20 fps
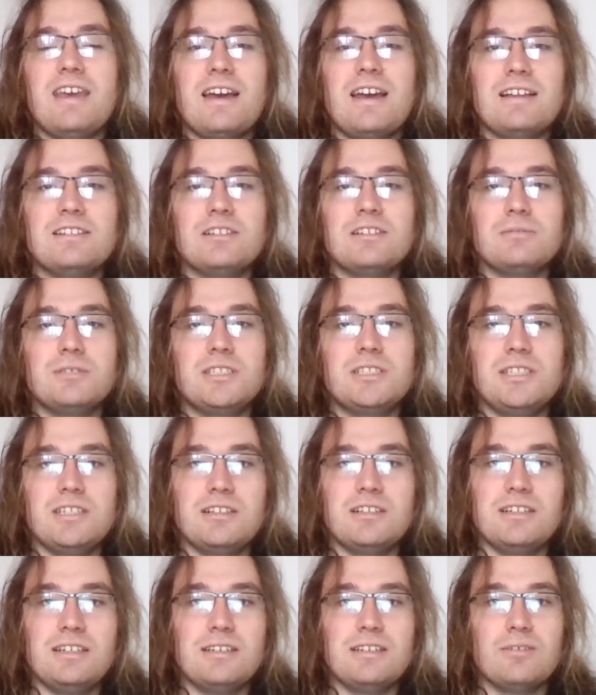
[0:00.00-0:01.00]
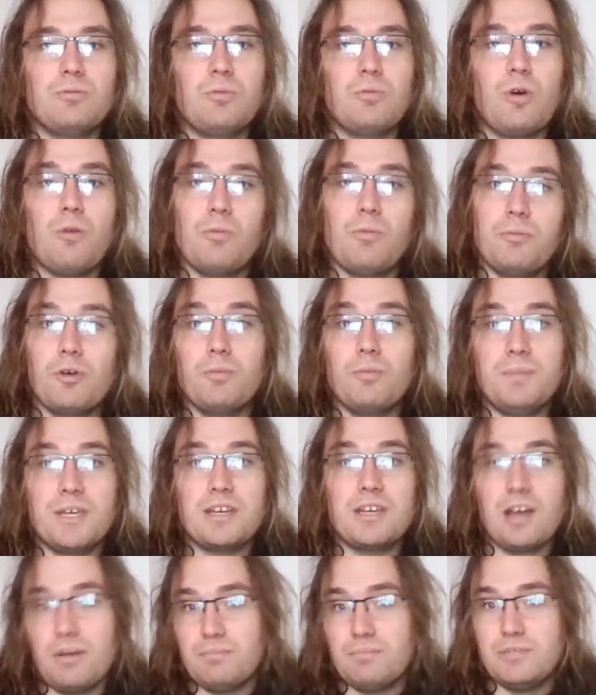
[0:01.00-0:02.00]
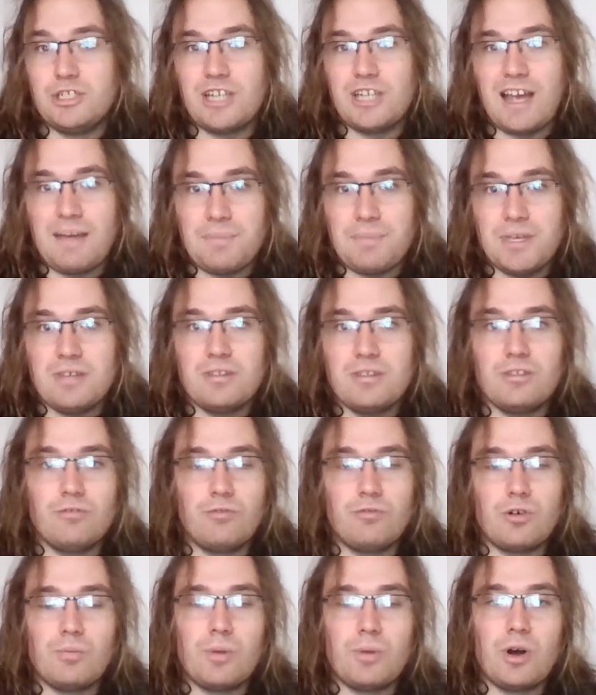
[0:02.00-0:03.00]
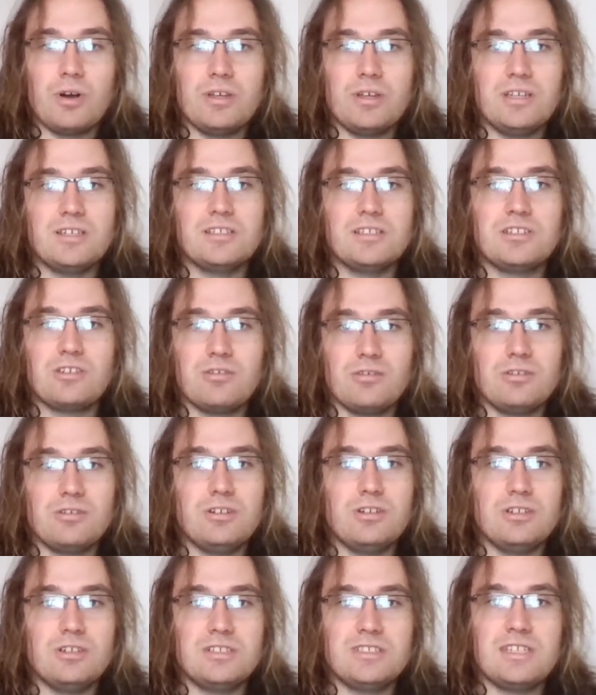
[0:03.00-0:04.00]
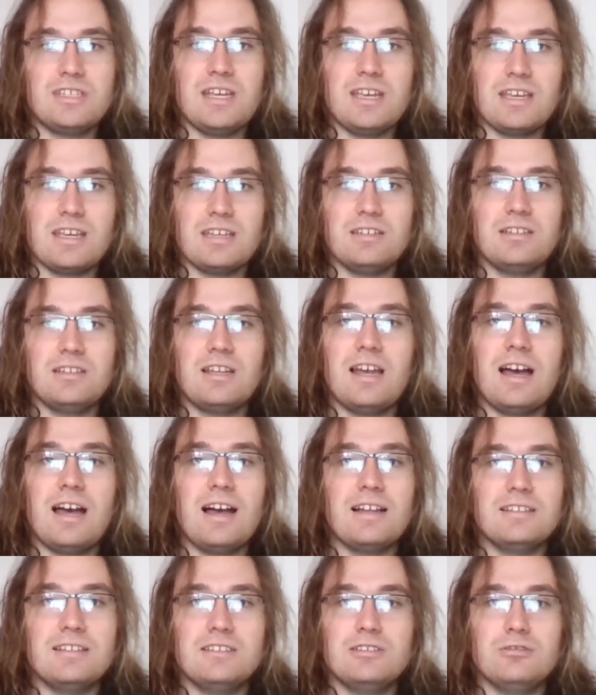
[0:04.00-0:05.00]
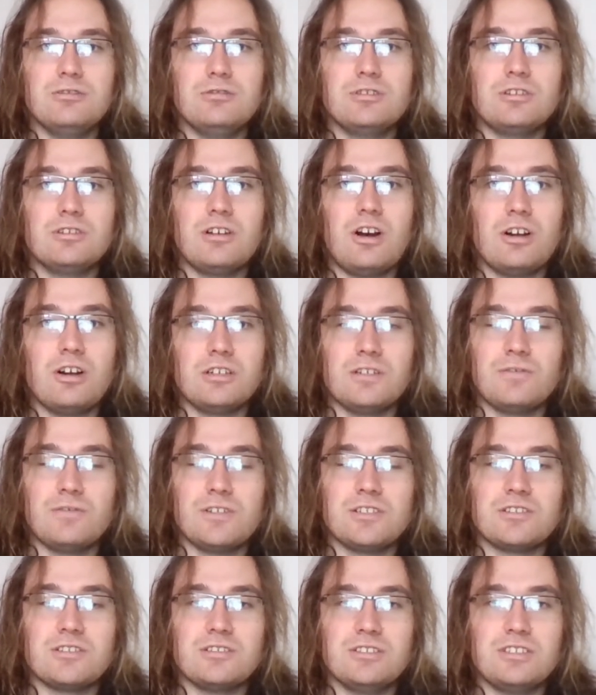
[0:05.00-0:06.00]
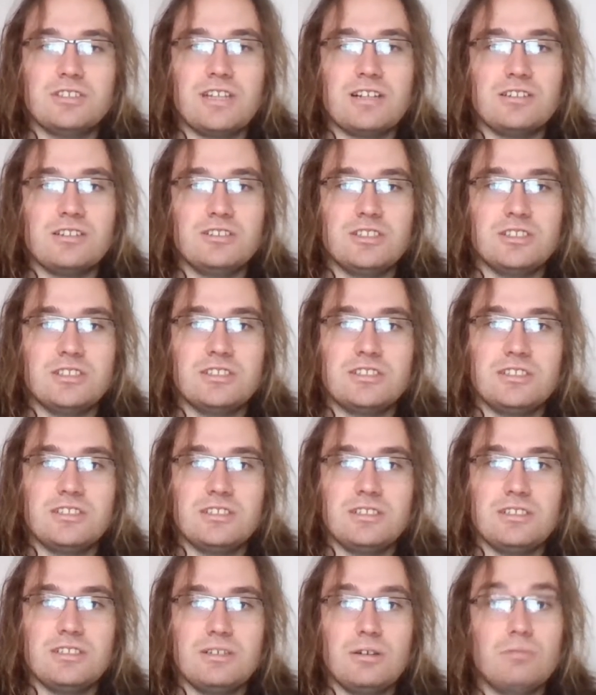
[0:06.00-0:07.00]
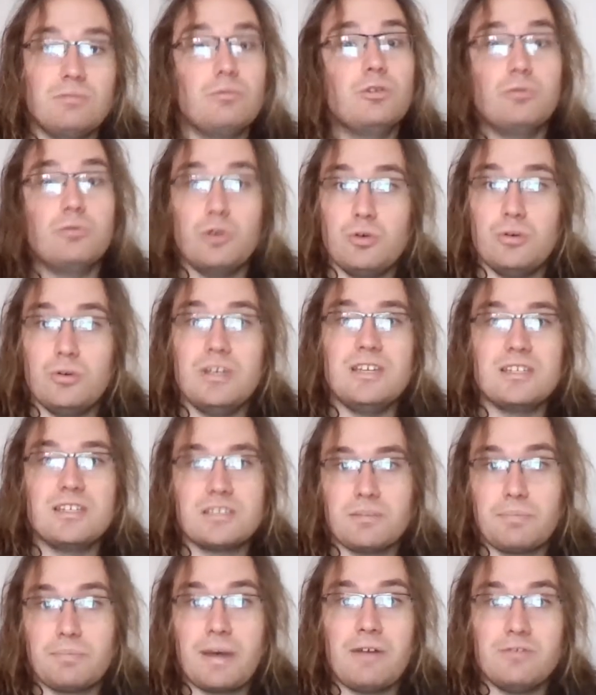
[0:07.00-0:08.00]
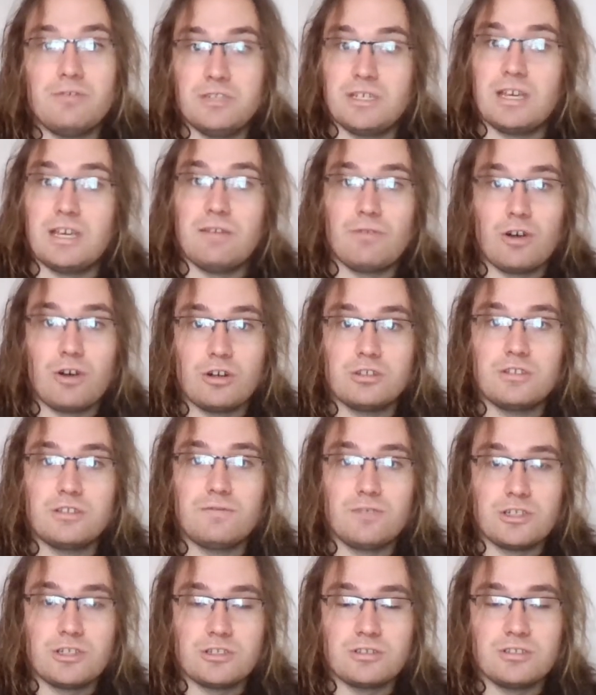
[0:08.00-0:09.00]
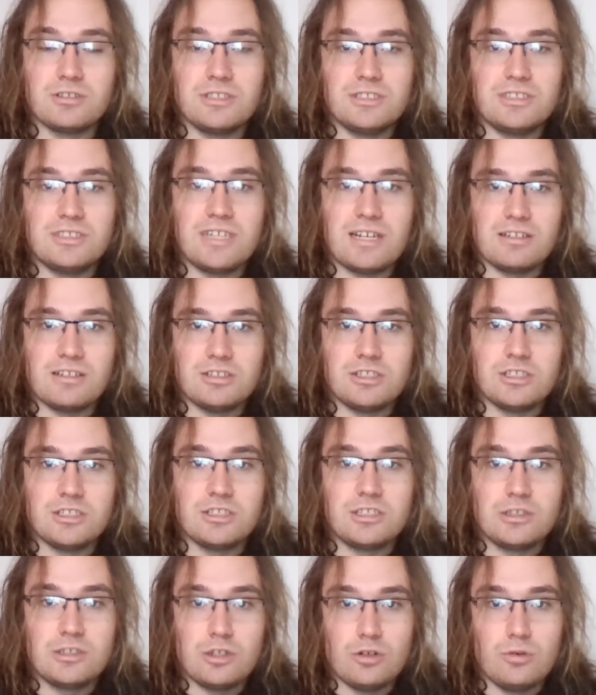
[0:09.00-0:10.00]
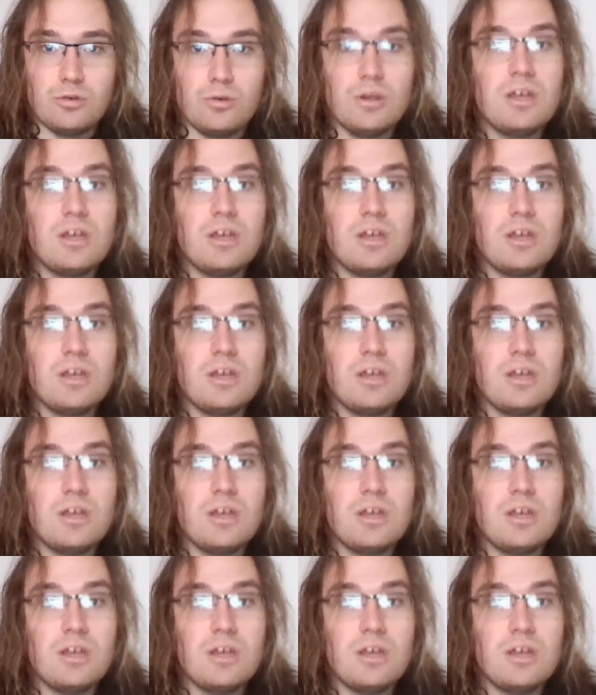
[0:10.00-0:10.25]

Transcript: end up stealing what will become Chappie, the robot he has taken, and whose artificial intelligence and who he is about to give artificial intelligence to.